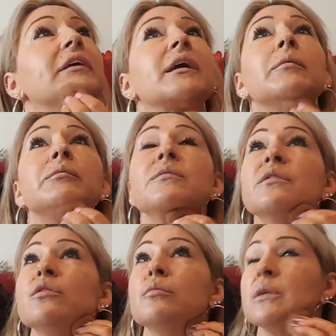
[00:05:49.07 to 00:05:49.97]
him
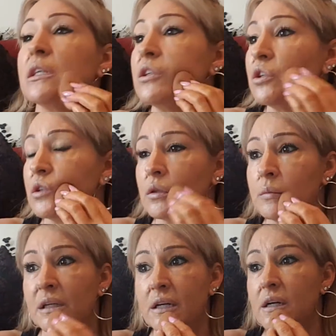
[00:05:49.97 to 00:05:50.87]
so much. Oh
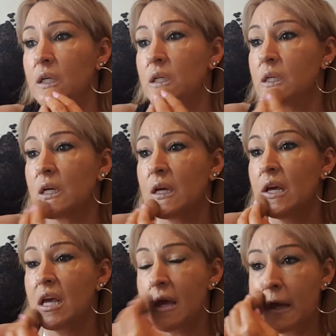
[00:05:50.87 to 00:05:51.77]
my gosh.
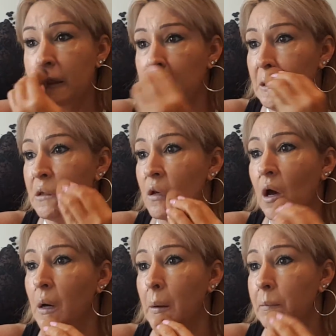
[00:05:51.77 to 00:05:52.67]
And then,
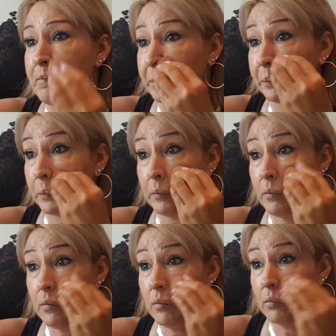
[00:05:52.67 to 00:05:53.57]

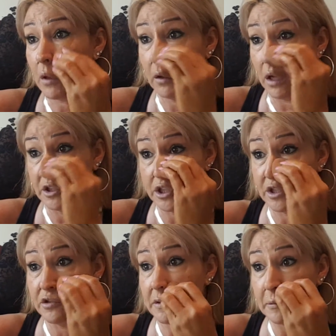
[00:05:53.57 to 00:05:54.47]
not to change
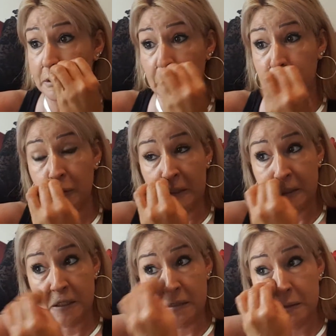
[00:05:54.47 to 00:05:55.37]
the subject off Prince,
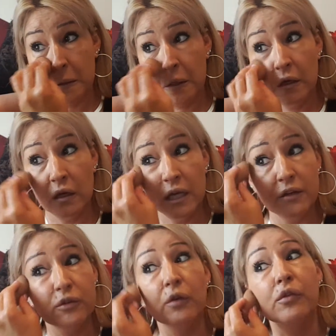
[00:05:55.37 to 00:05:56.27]
because he
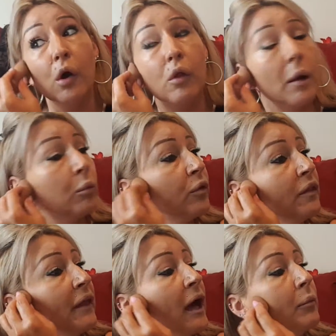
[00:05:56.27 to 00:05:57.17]
deserves a whole lot more than
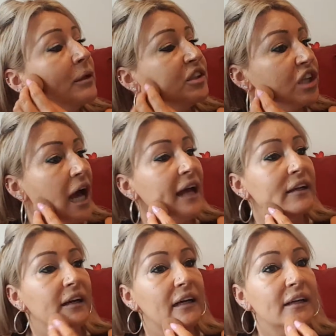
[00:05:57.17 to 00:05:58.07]
that, but
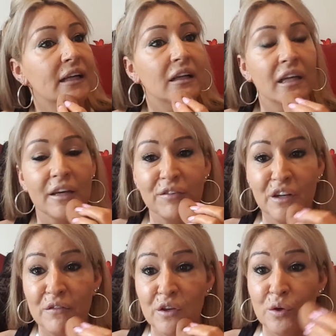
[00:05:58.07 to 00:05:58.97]
China, if any
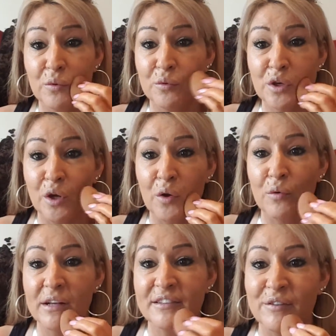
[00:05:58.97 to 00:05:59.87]
of you, you know, are
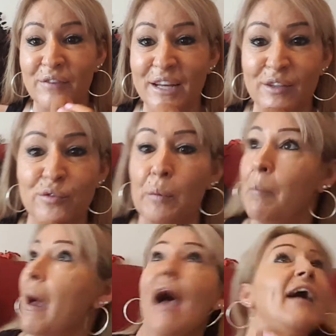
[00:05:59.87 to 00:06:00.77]
wrestling fans from
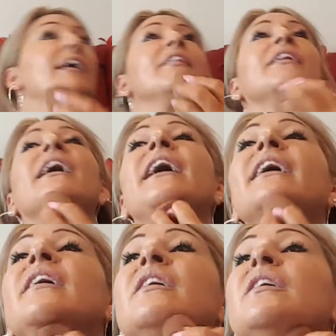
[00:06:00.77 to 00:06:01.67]
back in the
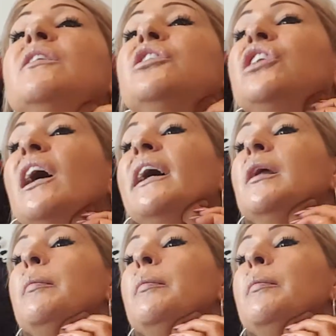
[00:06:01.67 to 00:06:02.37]
day, China